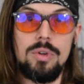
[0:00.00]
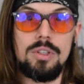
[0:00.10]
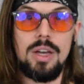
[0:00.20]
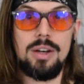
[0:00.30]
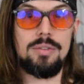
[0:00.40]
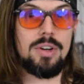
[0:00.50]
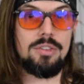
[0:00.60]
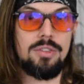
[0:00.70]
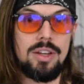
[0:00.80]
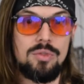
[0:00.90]
would kind of uh,
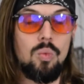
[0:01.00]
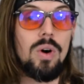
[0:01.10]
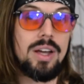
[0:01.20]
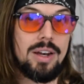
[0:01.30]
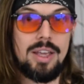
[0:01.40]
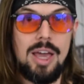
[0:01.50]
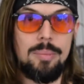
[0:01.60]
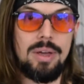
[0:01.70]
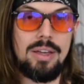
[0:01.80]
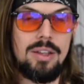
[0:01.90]
select what kind of
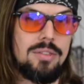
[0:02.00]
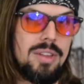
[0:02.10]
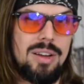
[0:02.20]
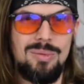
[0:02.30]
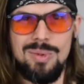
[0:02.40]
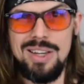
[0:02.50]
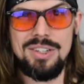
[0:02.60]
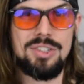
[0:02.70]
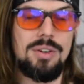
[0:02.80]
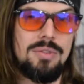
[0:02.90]
campaign it is, like
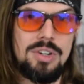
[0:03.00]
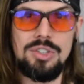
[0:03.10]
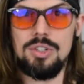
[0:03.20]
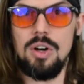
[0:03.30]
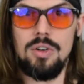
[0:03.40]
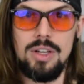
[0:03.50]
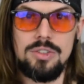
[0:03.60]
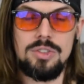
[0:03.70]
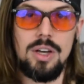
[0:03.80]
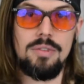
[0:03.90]
reach, conversion, all
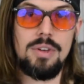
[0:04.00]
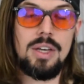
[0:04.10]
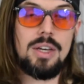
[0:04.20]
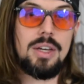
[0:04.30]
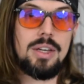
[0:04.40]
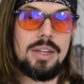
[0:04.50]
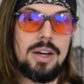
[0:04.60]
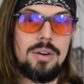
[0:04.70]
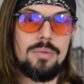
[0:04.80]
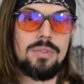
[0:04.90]
that stuff.
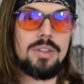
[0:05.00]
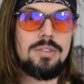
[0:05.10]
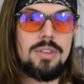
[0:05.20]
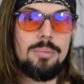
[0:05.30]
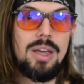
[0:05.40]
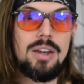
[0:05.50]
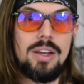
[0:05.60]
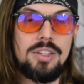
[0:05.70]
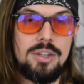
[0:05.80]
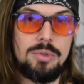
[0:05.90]
Now, this is the main
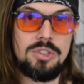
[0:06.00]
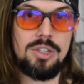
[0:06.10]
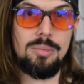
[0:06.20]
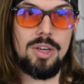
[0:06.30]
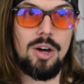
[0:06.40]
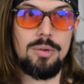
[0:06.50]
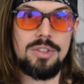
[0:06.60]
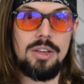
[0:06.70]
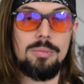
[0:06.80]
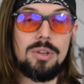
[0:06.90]
idea with CBO, is
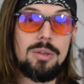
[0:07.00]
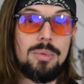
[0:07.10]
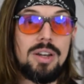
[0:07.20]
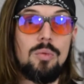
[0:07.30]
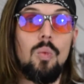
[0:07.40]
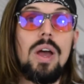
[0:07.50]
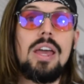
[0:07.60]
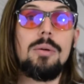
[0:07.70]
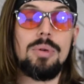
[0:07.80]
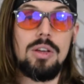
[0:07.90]
that you put the money
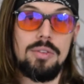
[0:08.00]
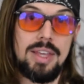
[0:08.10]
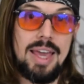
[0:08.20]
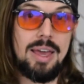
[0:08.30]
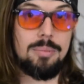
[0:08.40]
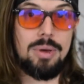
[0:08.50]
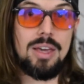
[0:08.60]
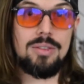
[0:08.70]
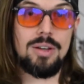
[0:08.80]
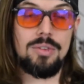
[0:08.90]
way up here at the
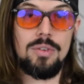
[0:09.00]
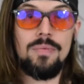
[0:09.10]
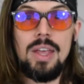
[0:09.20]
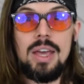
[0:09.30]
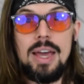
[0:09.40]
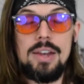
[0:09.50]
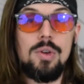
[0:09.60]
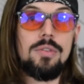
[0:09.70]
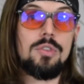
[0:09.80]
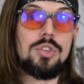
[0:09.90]
campaign level, and
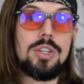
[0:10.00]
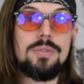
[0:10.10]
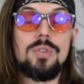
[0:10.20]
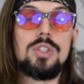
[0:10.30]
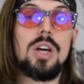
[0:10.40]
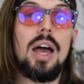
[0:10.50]
you have your different